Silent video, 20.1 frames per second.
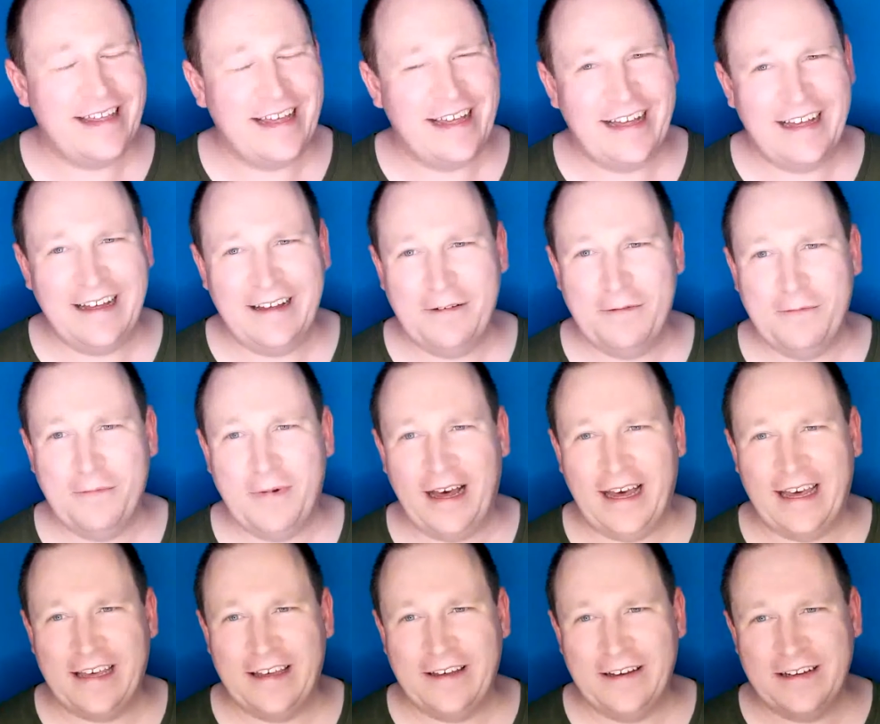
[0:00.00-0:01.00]
Oh my
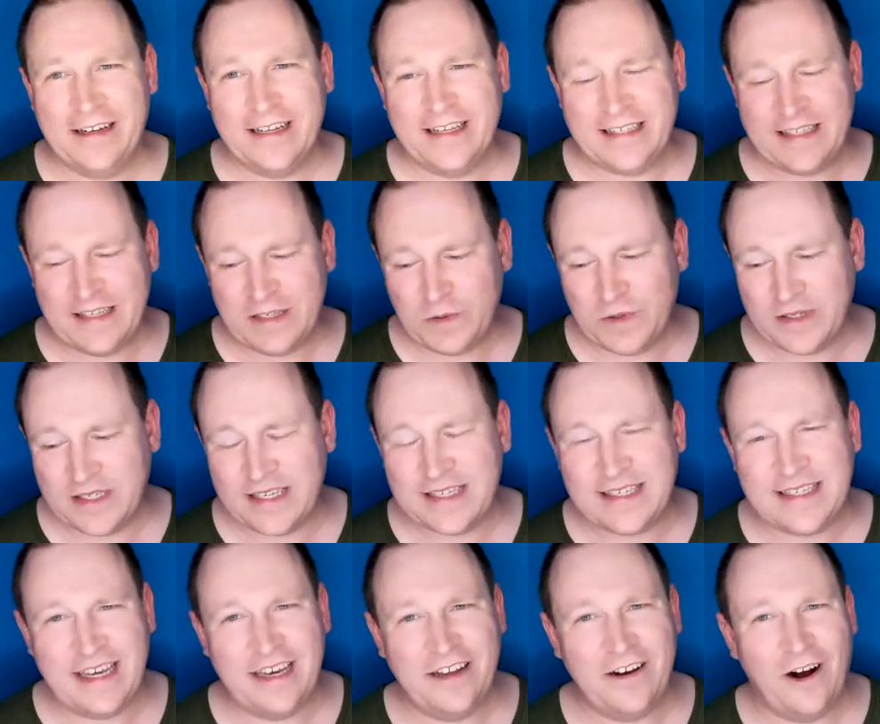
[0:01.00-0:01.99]
goodness, this was a
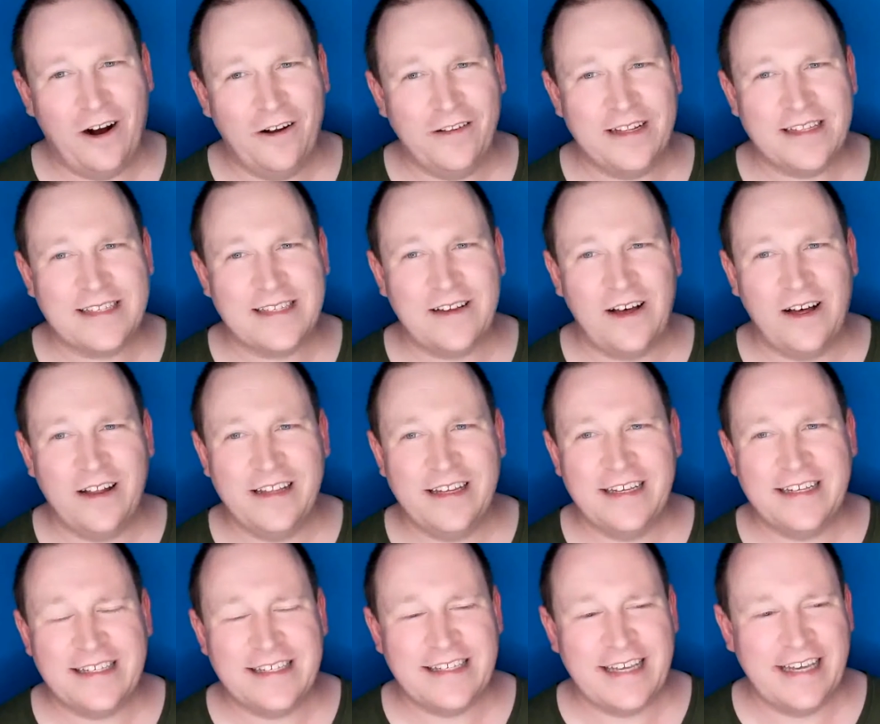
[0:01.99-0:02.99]
CNA that saw
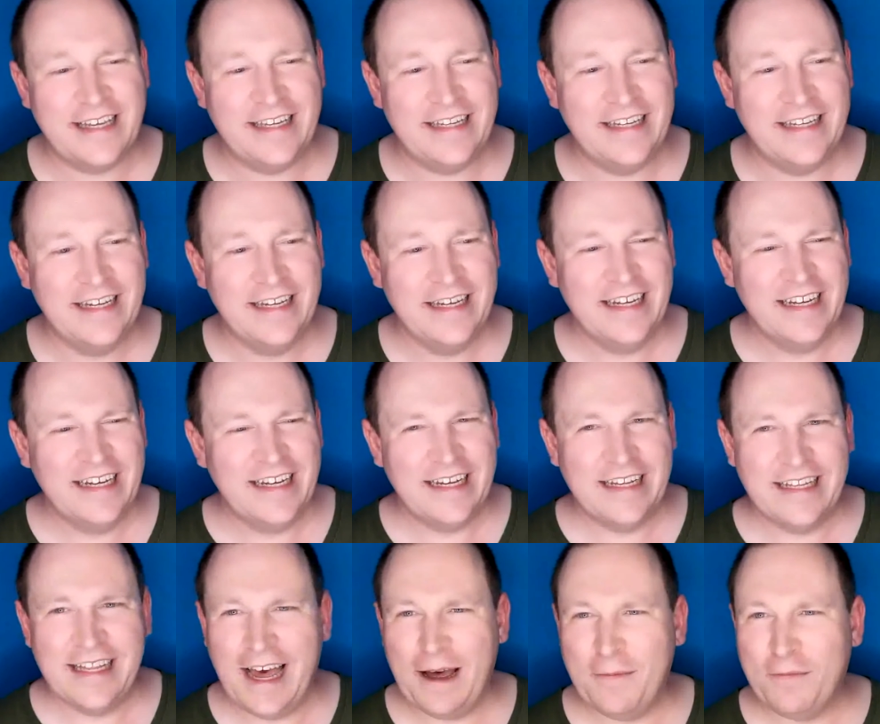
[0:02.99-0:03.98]
this and
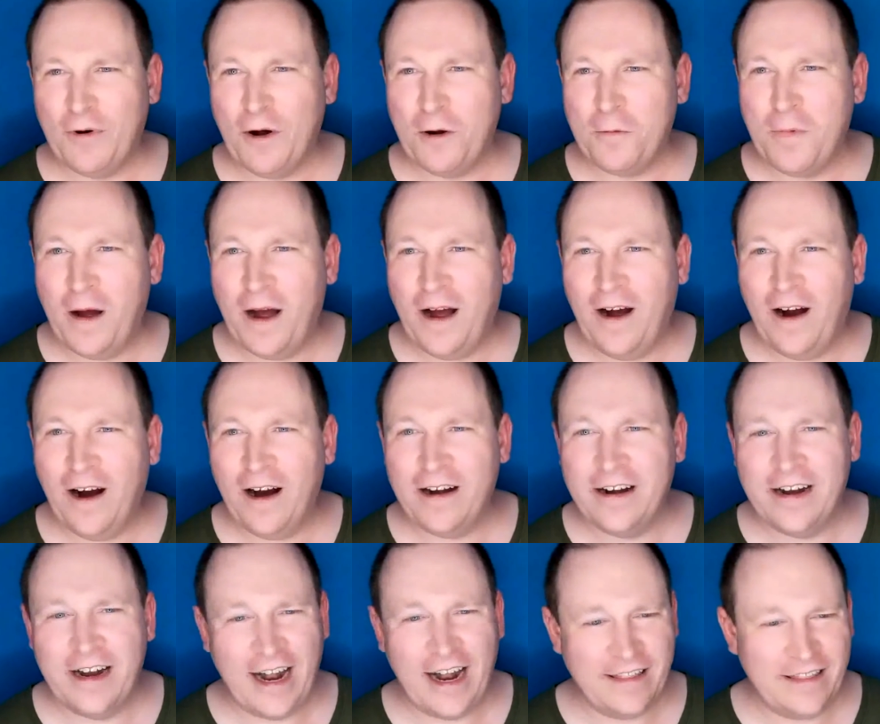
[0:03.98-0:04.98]
that broke my heart
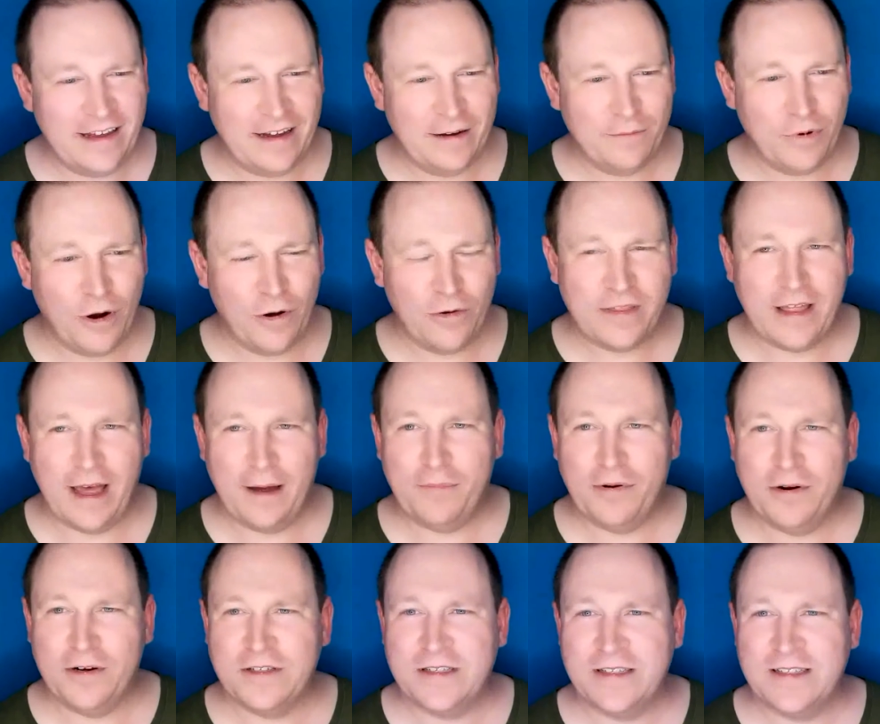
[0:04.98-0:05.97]
and I think it broke that
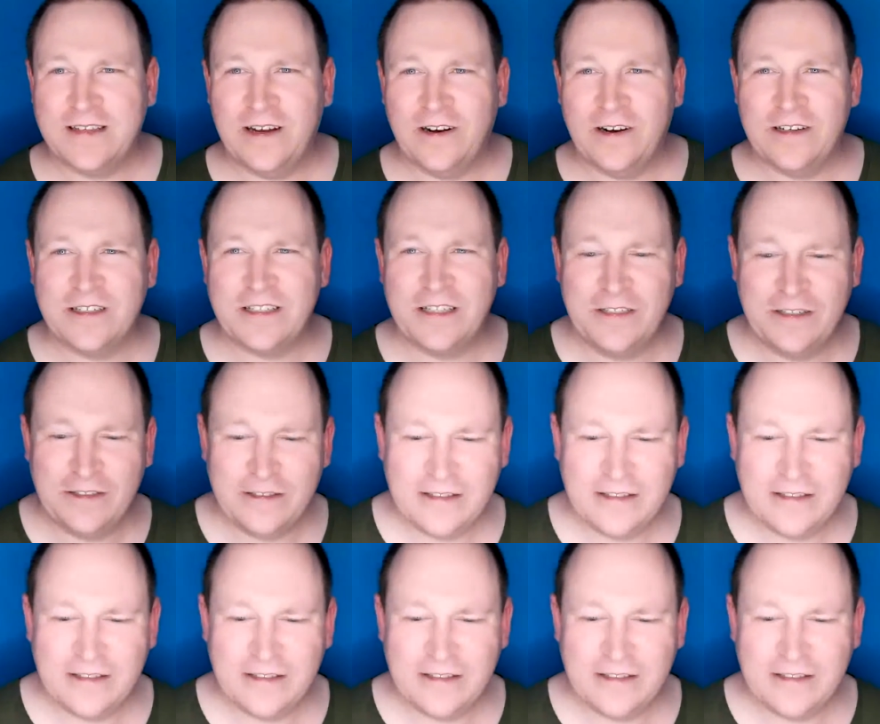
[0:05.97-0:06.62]
person's heart too.